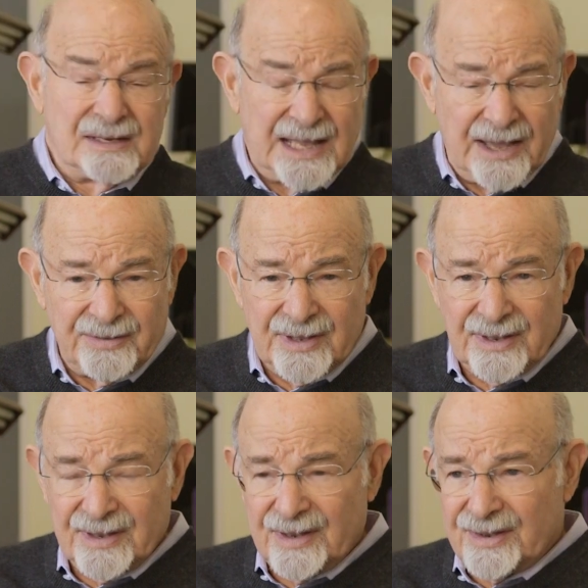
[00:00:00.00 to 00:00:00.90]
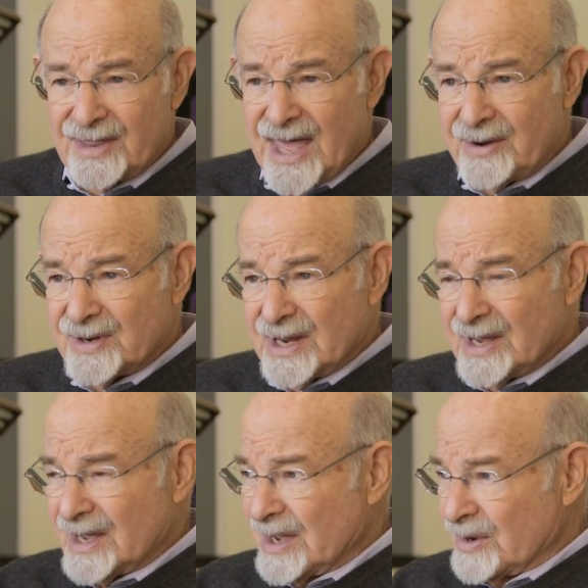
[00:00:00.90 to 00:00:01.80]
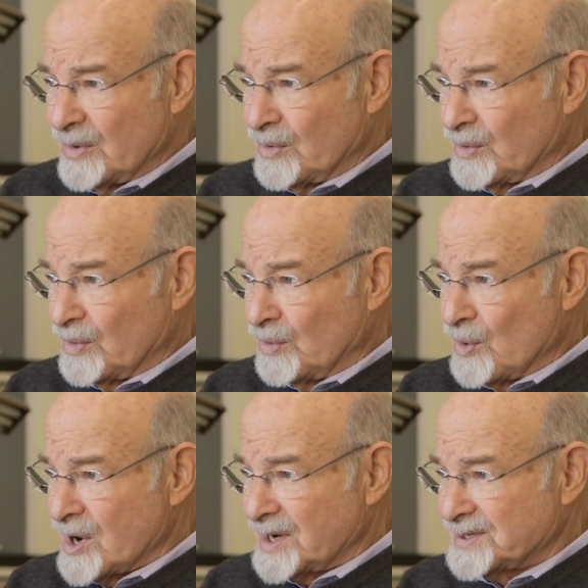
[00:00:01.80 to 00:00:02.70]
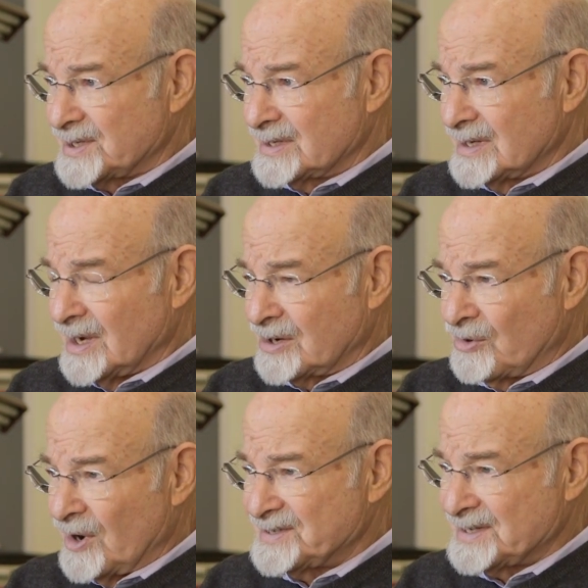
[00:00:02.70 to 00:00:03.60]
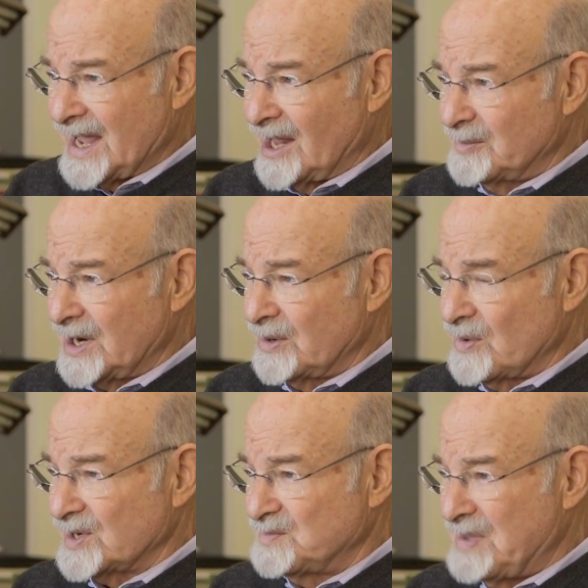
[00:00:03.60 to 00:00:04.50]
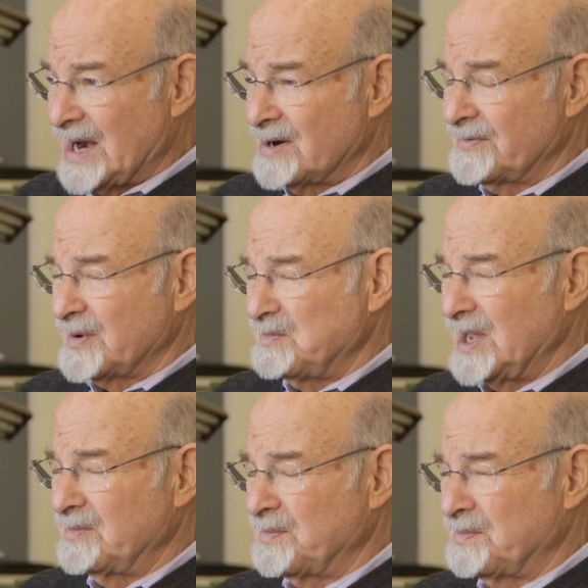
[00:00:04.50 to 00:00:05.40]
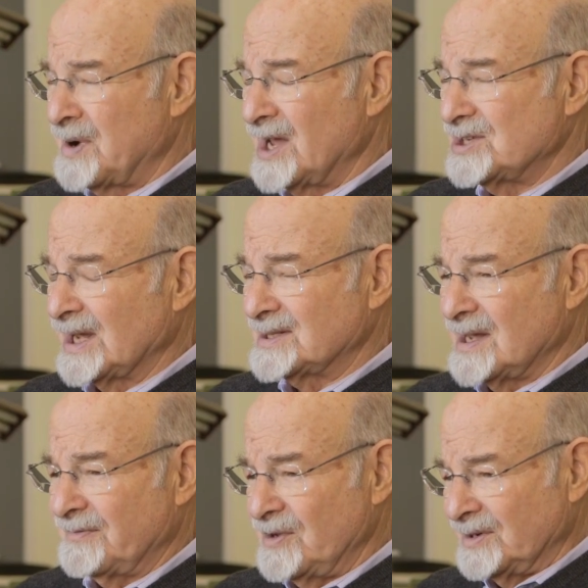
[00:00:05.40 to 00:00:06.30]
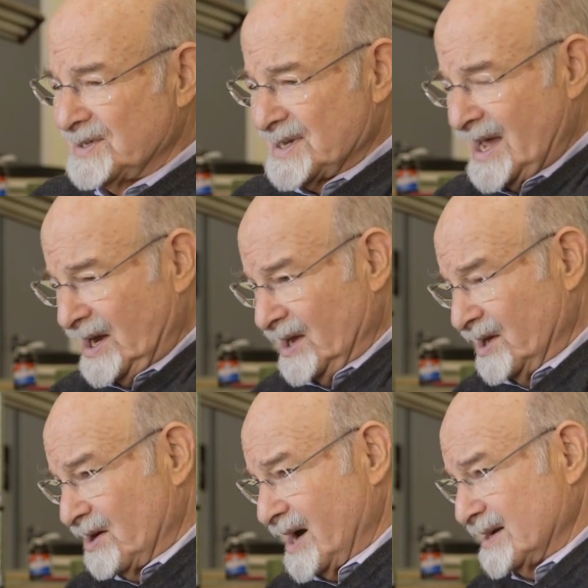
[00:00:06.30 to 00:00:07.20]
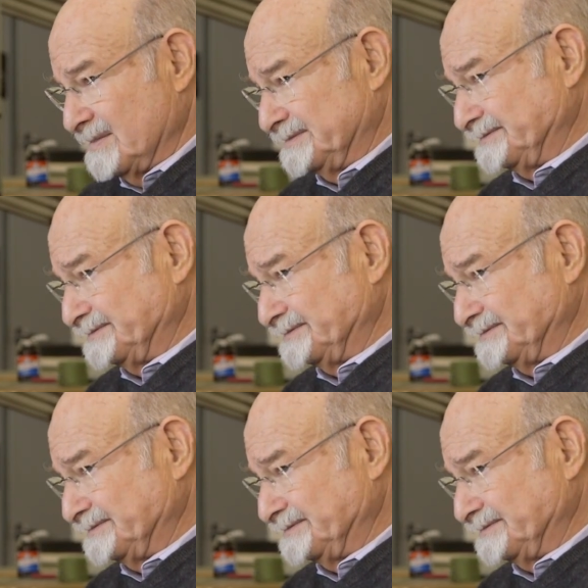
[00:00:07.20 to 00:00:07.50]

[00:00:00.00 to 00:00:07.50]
Now, that works across scale, but it works better for big projects. If you're designing a garden,